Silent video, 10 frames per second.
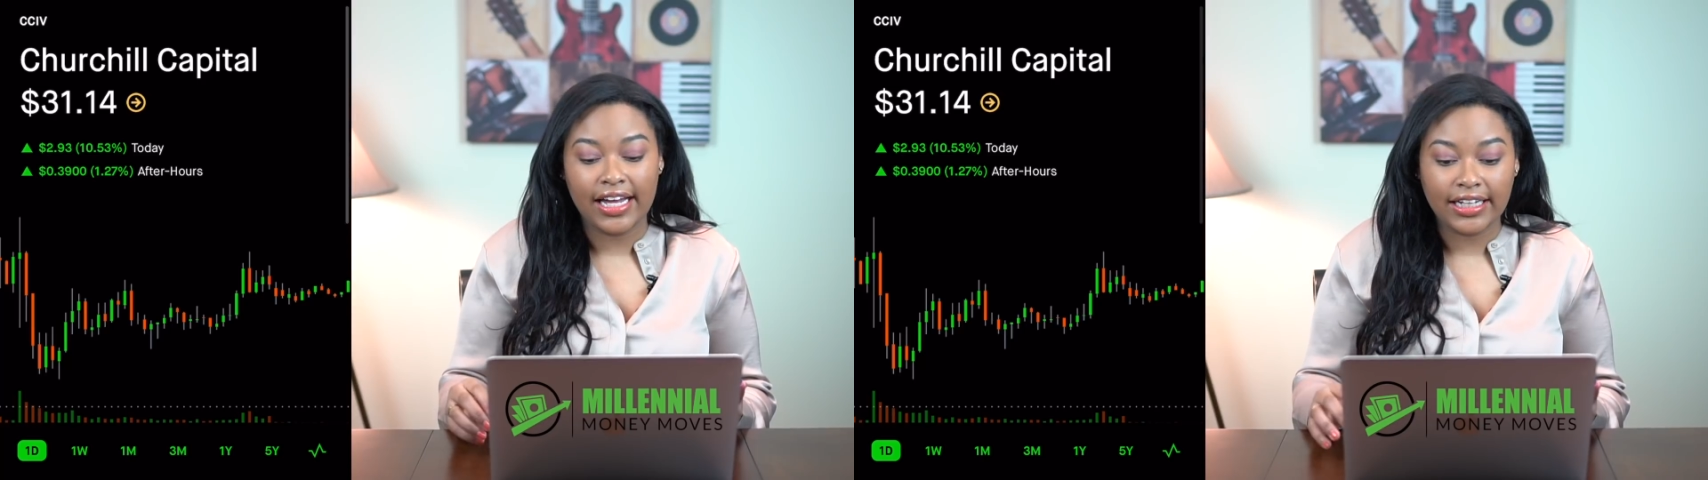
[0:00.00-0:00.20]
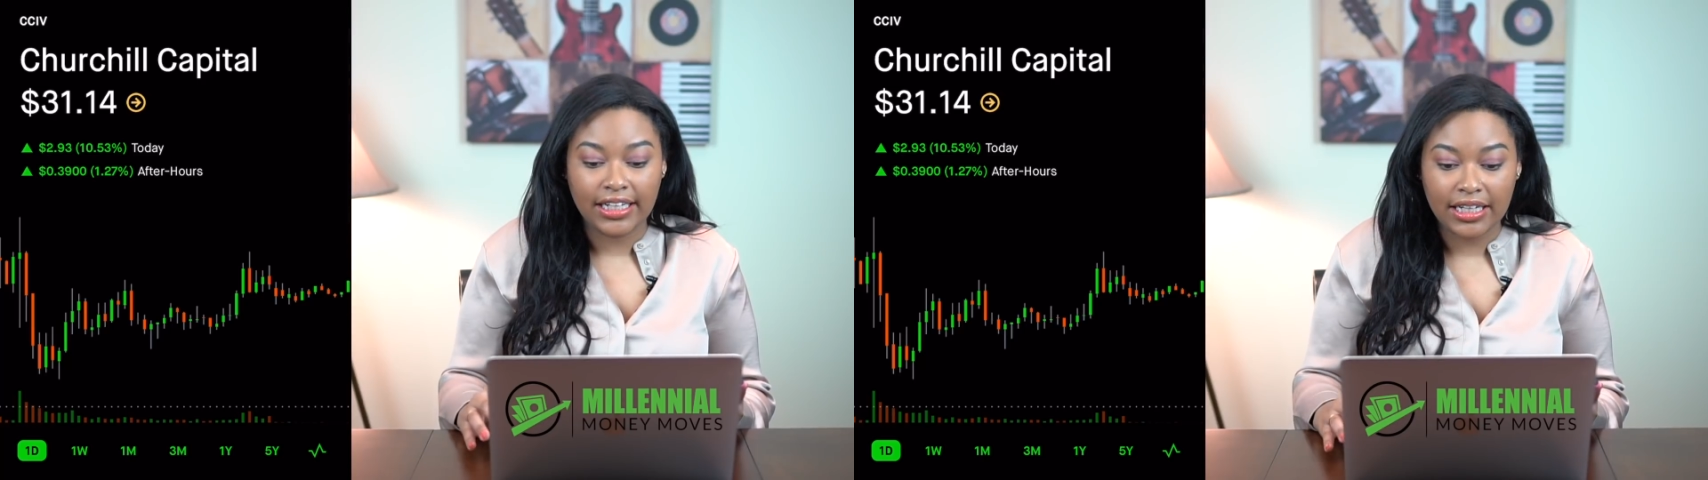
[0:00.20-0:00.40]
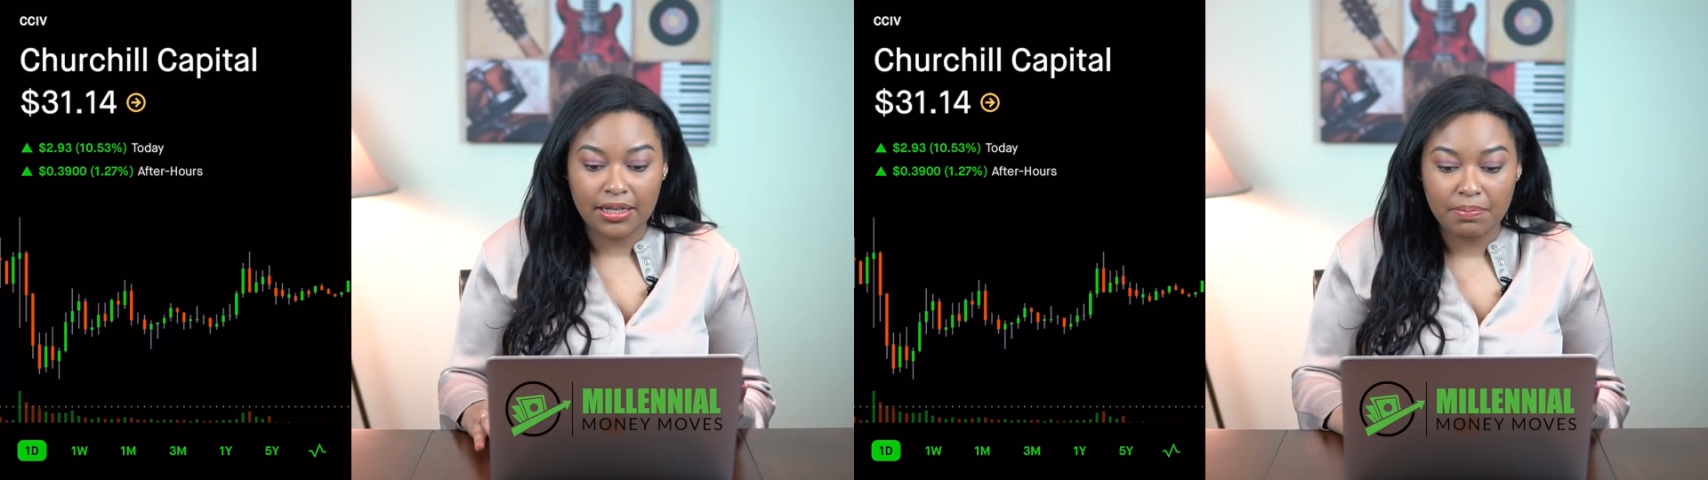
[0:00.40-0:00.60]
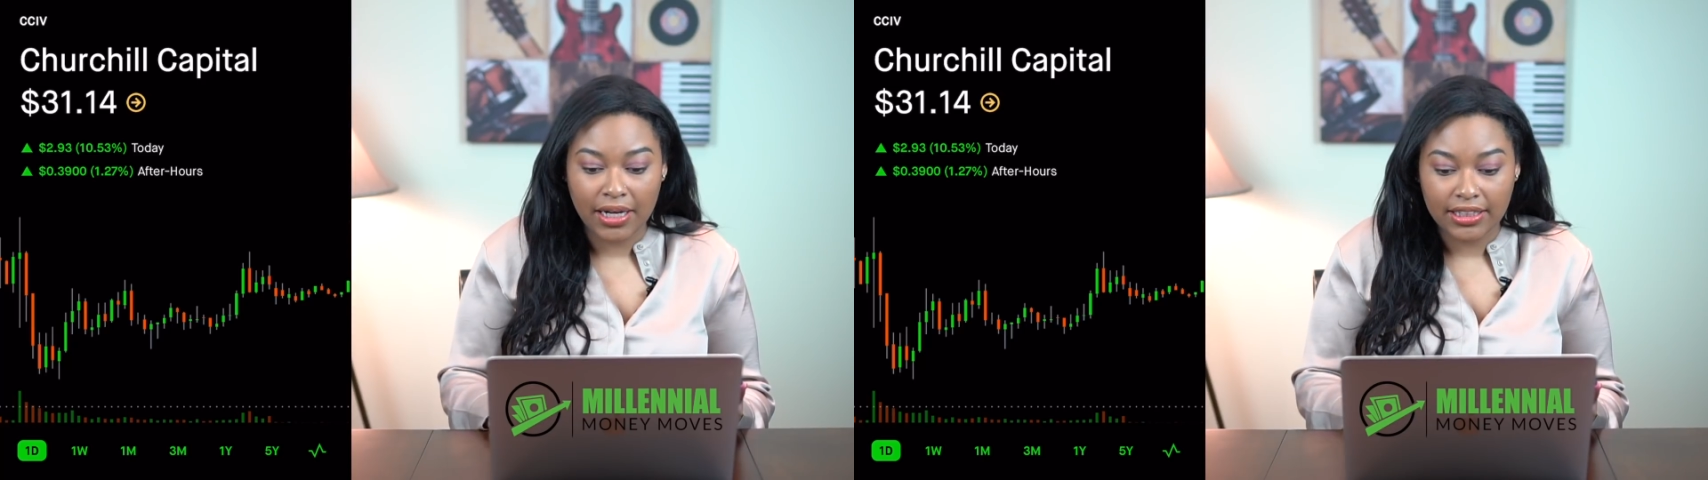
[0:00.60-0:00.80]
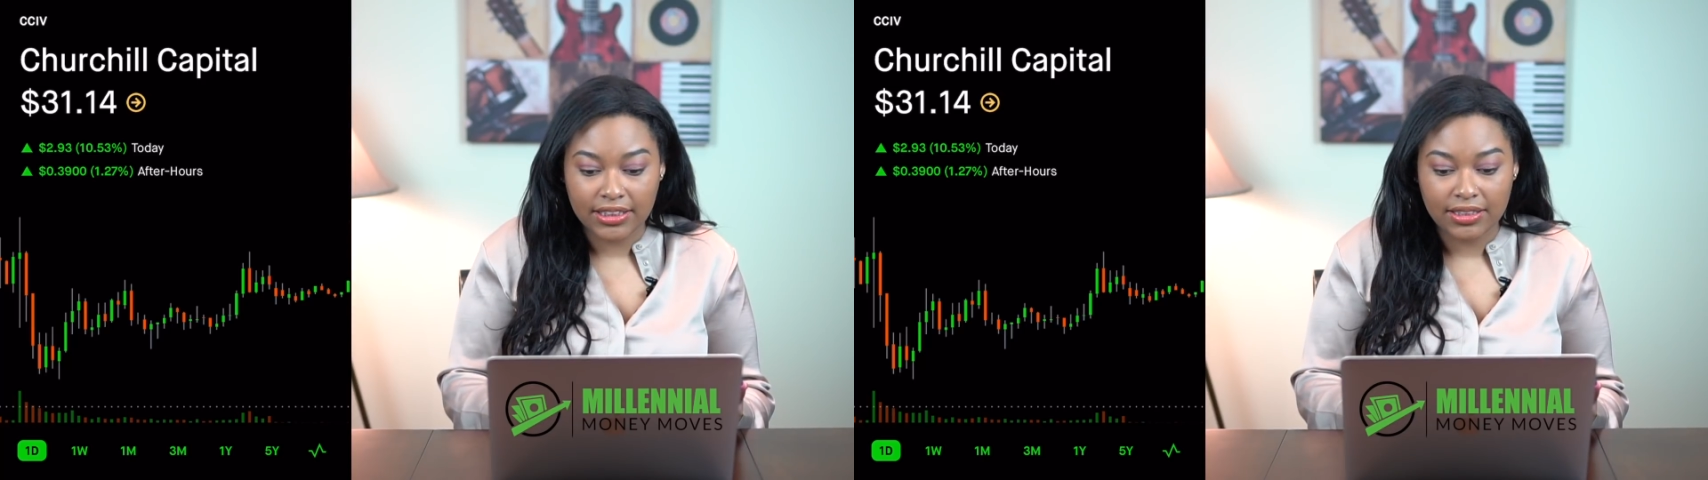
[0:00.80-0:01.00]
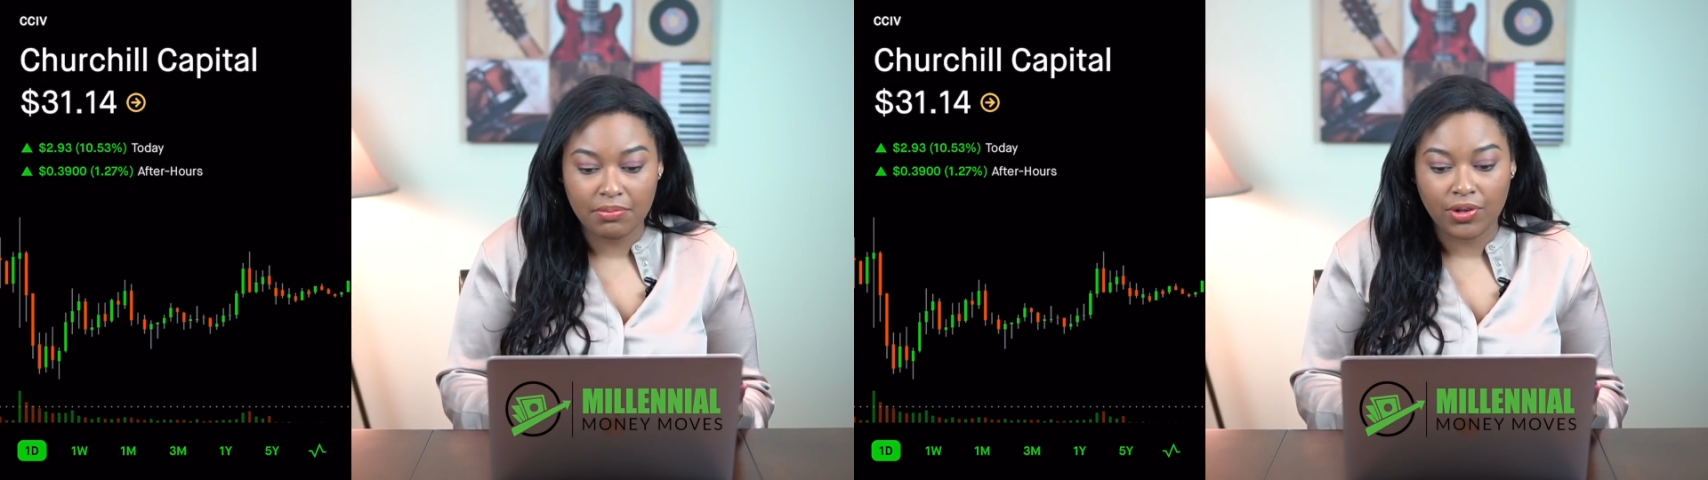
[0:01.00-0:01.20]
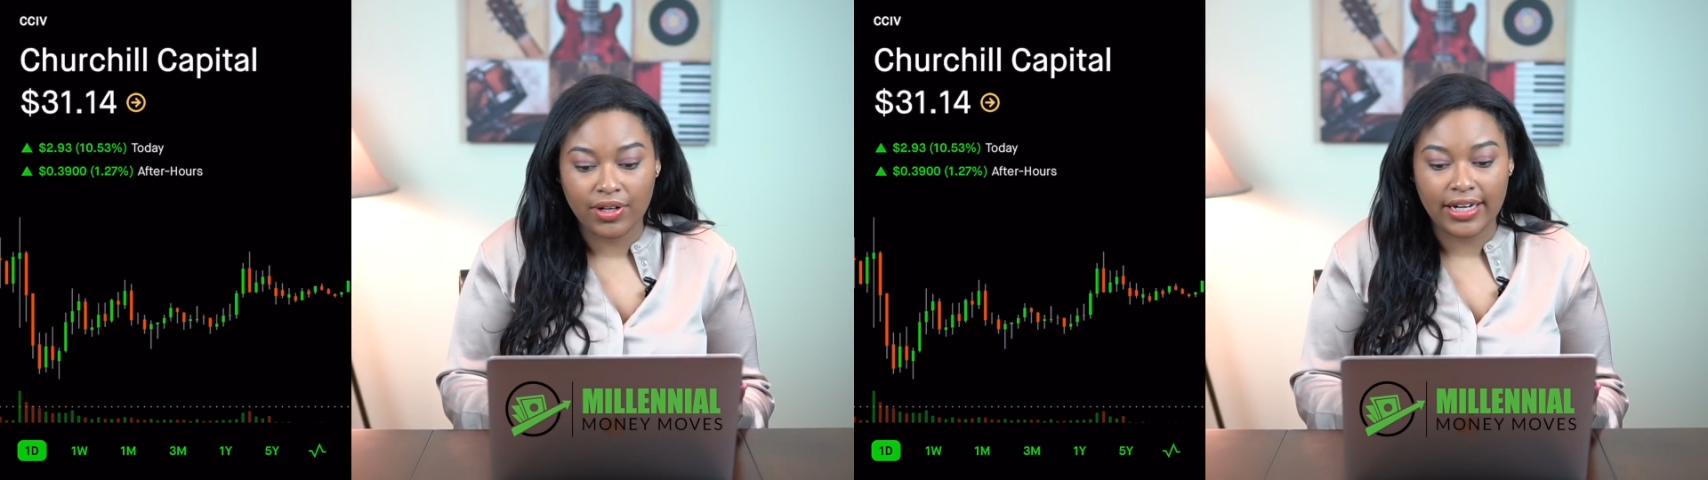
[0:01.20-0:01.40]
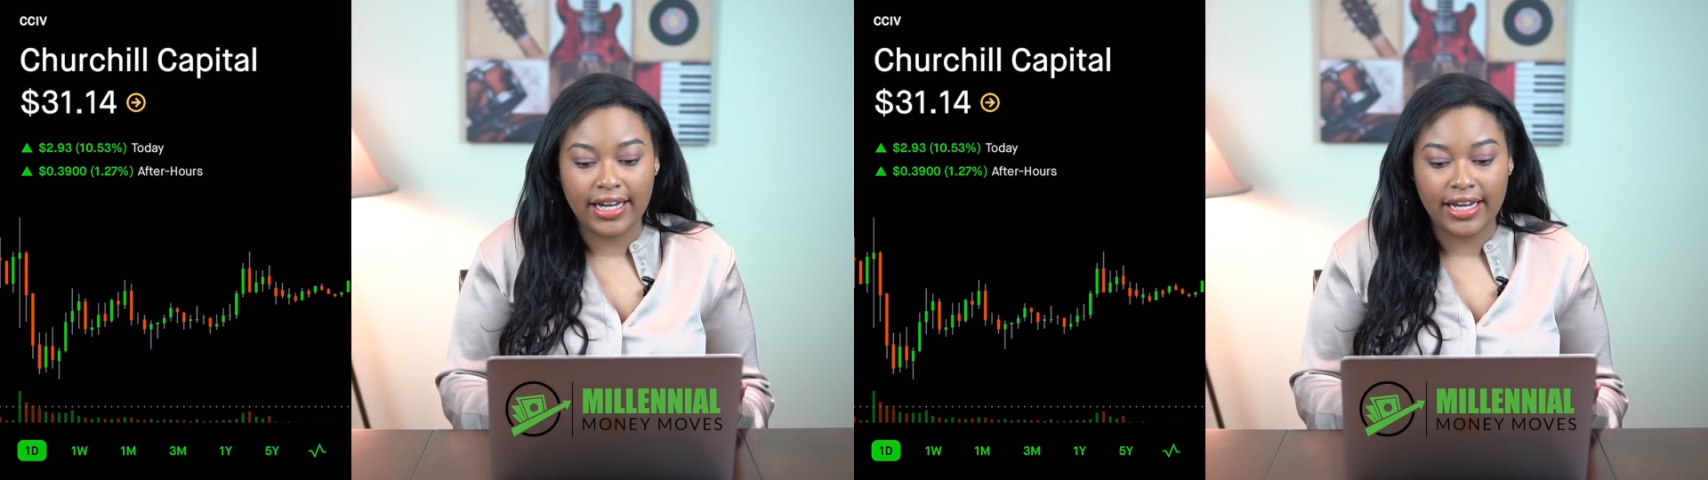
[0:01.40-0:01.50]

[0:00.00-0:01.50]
and he bought some more